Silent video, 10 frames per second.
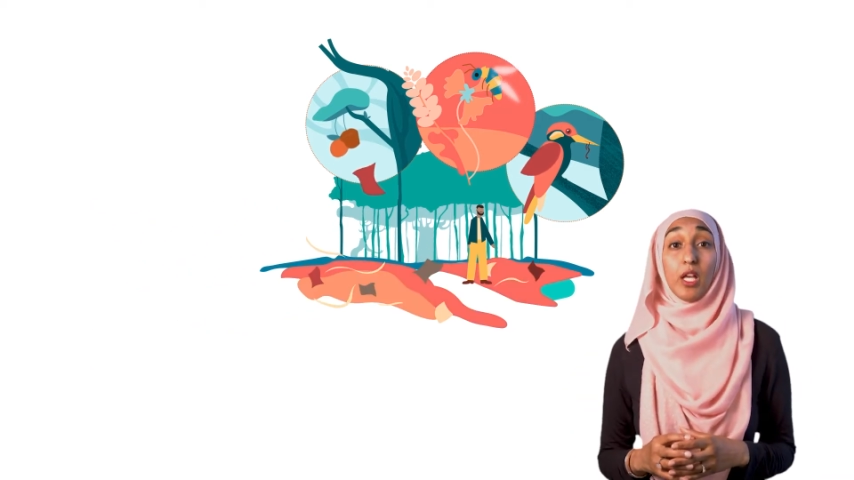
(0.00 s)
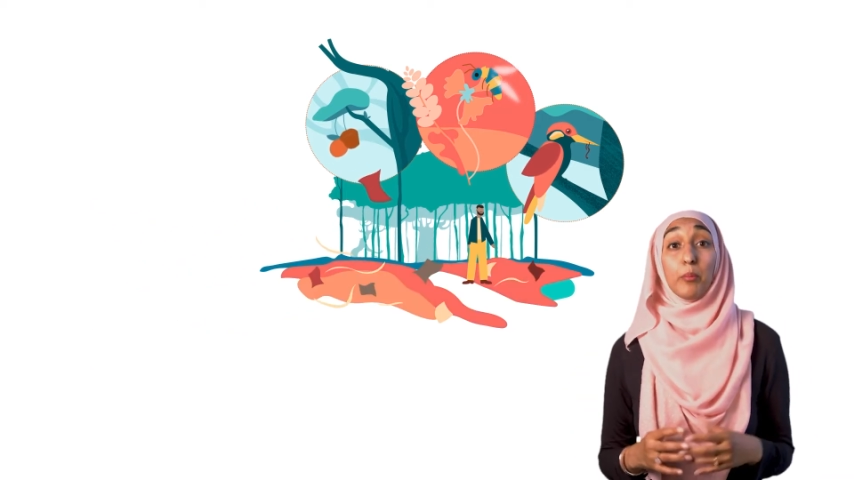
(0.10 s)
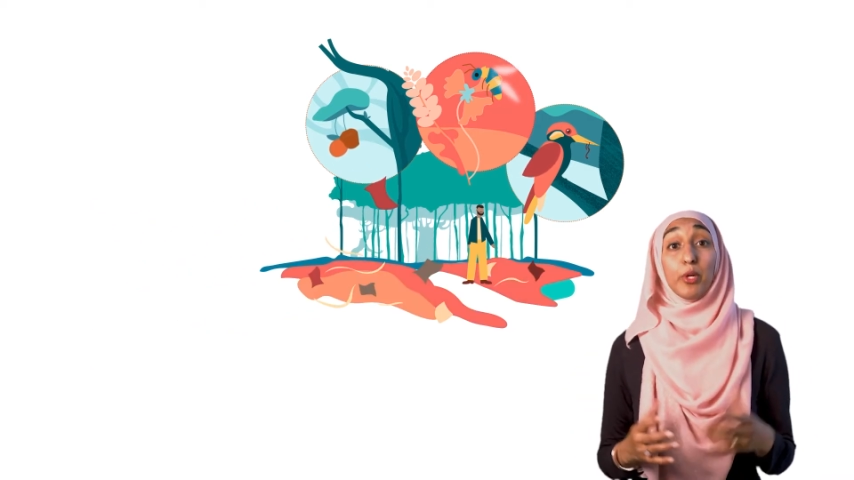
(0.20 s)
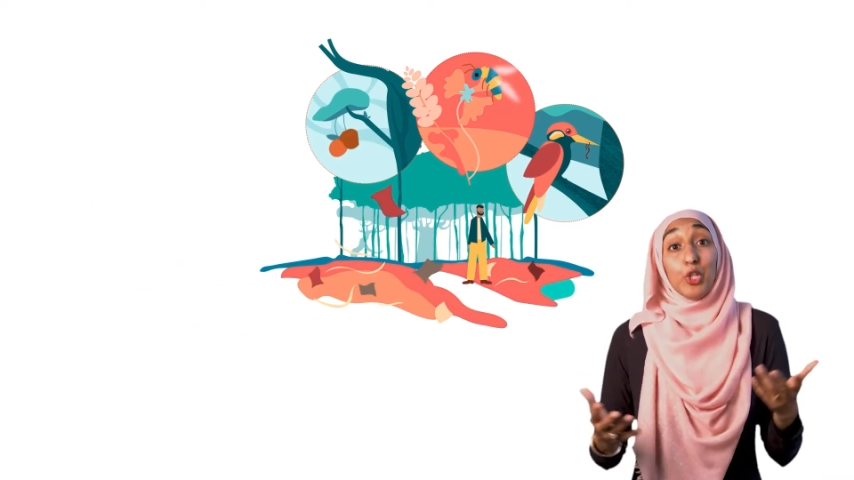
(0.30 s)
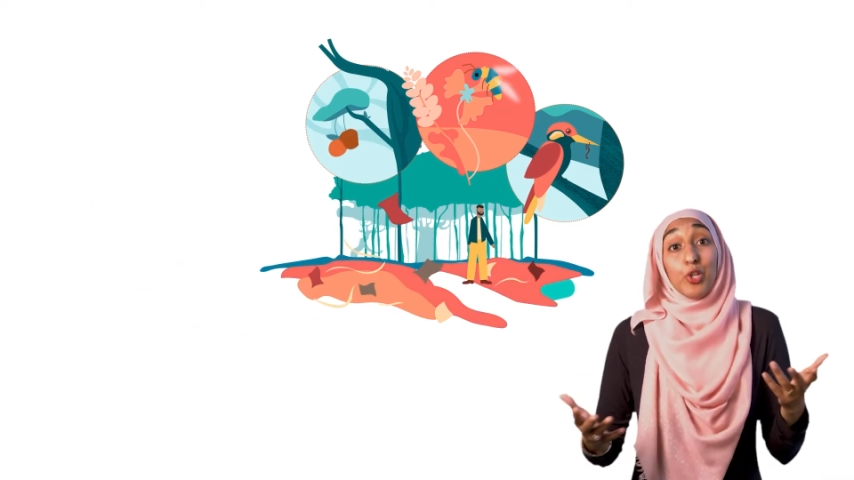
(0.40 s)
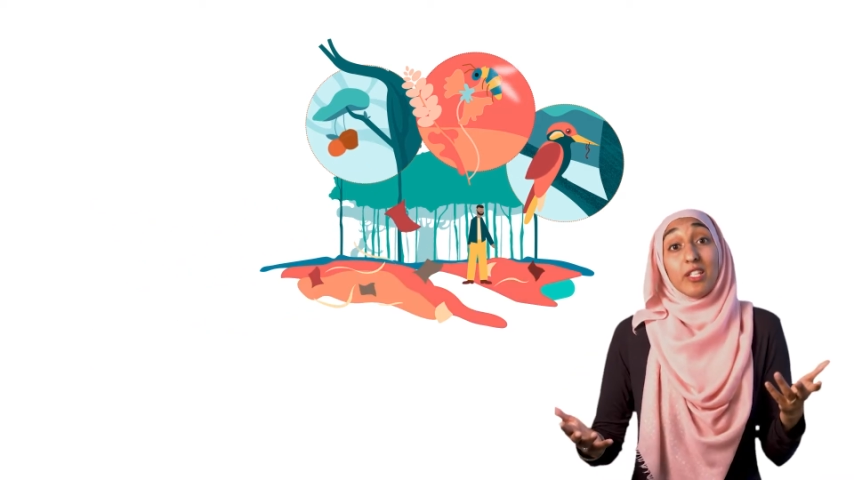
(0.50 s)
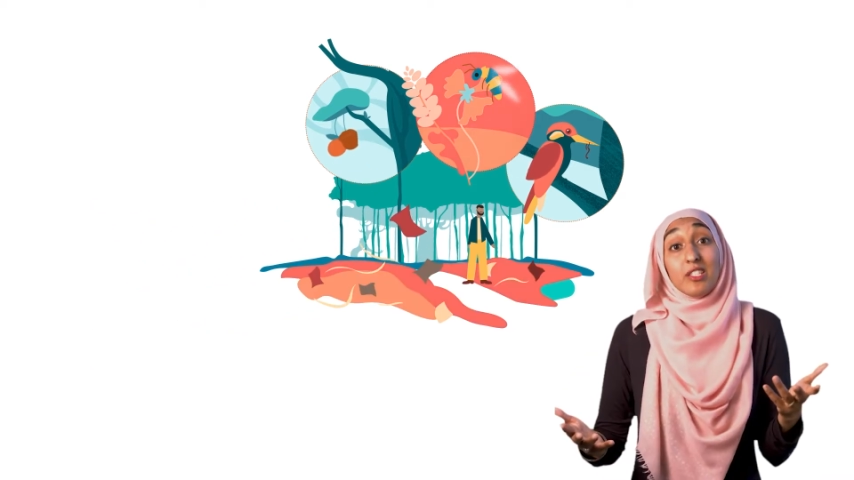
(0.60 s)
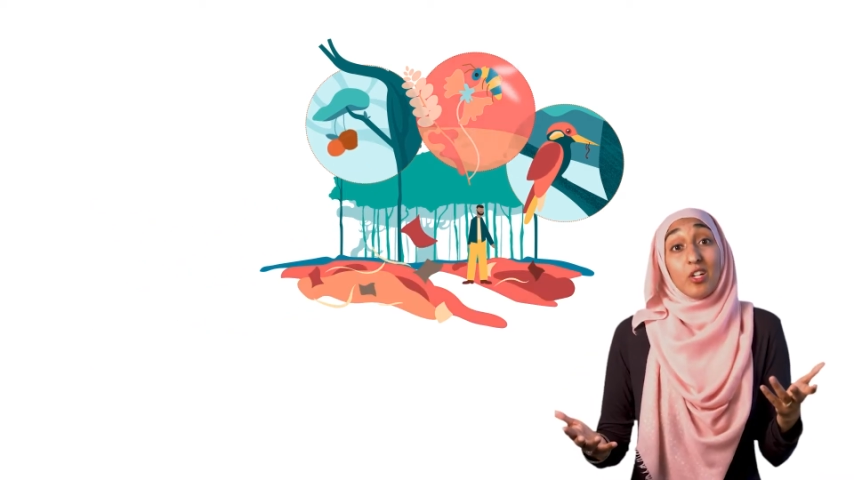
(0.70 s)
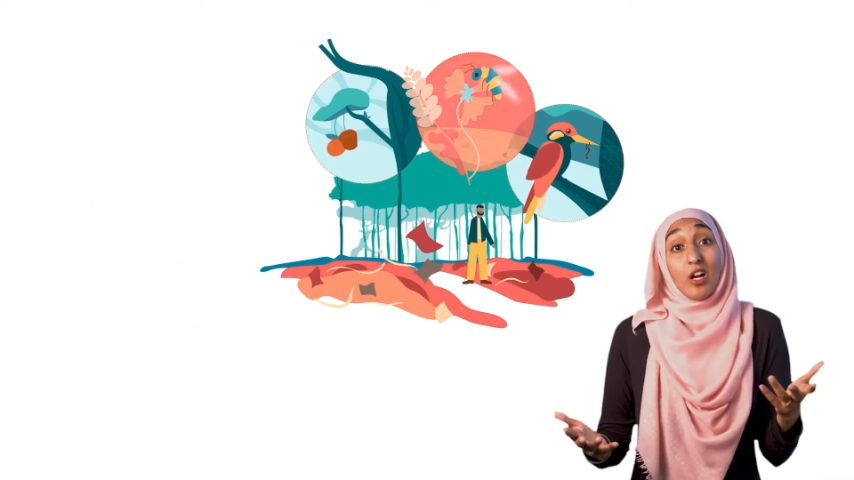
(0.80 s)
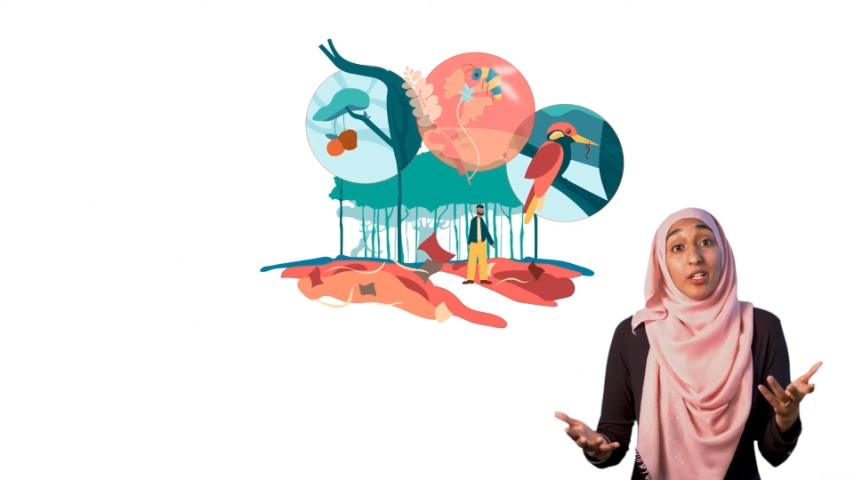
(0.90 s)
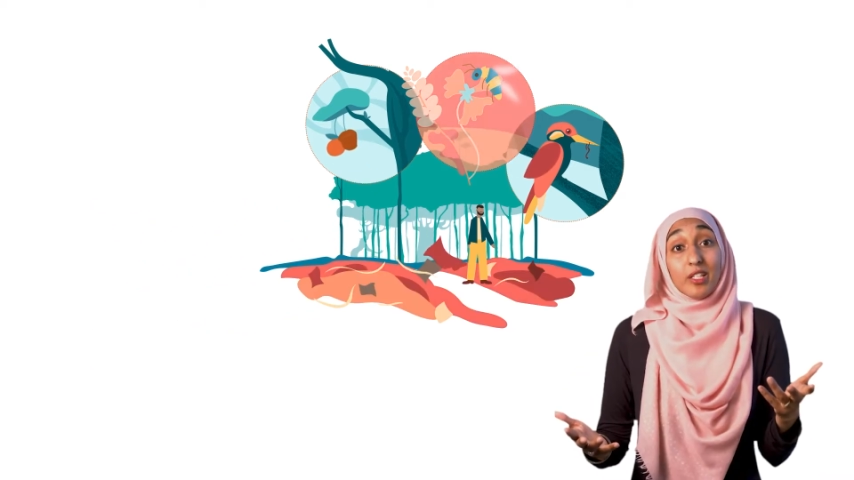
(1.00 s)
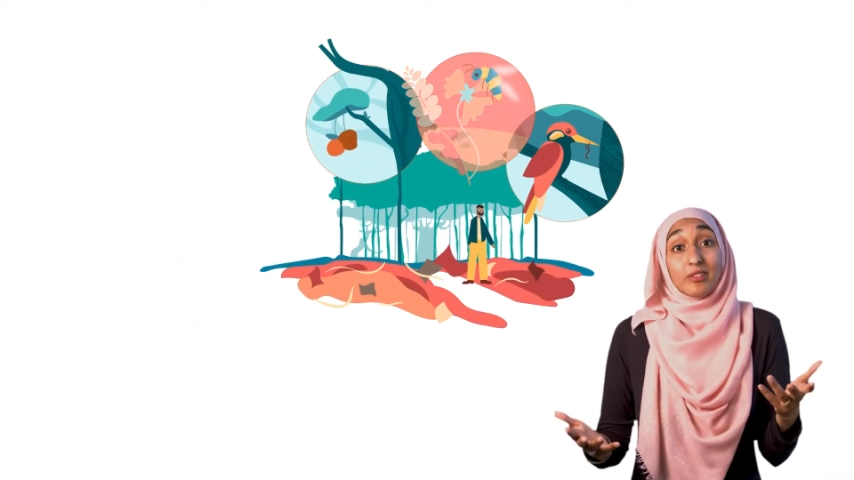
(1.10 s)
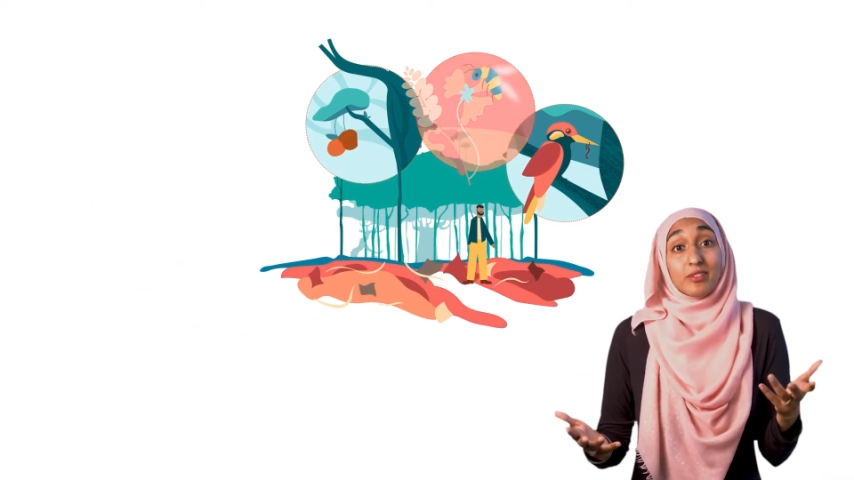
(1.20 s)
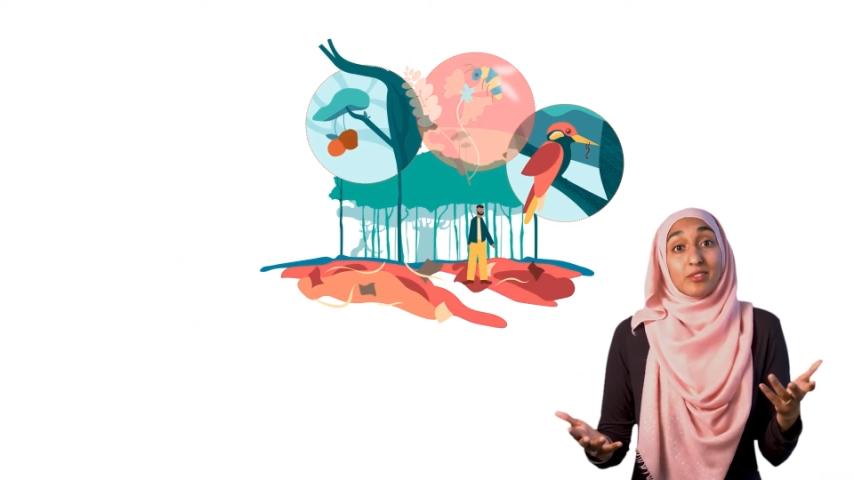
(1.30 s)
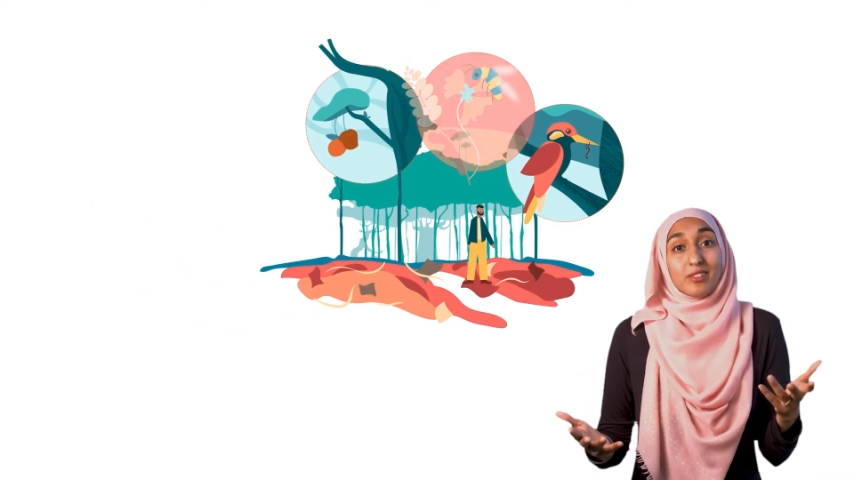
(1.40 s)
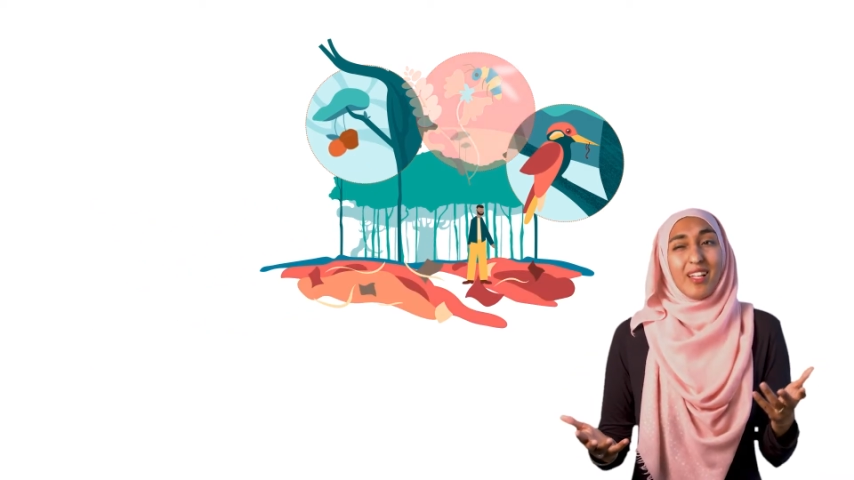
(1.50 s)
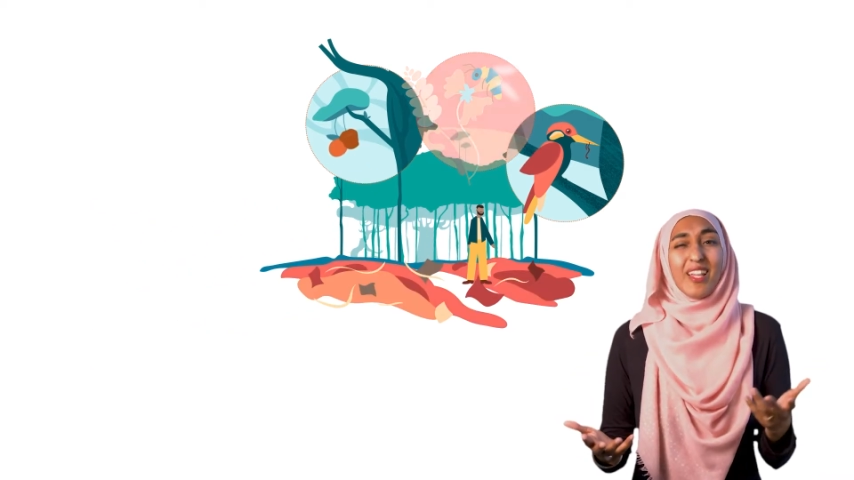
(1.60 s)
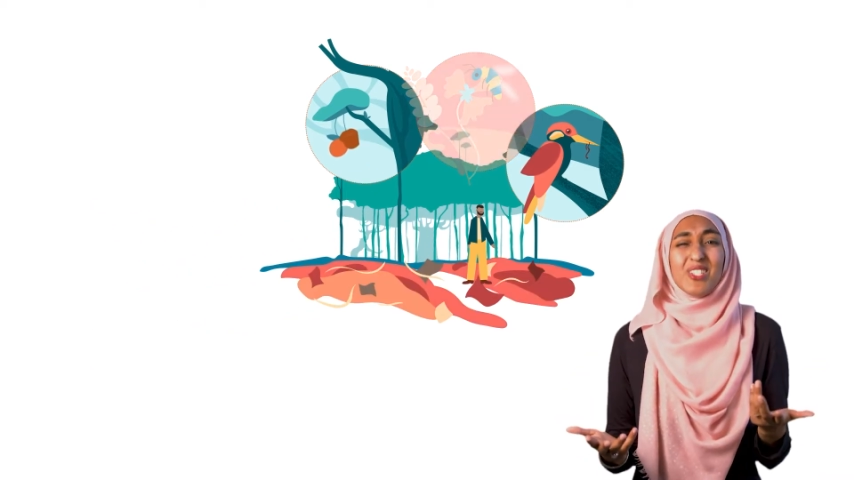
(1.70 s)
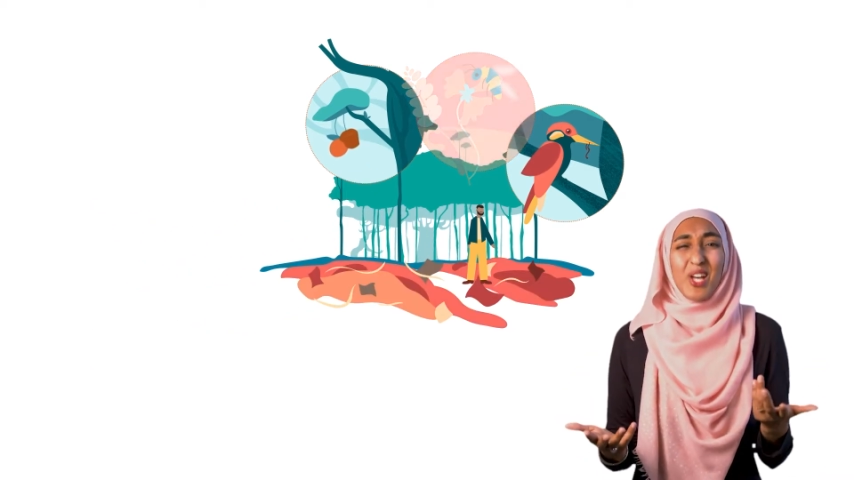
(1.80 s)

But you get started. That's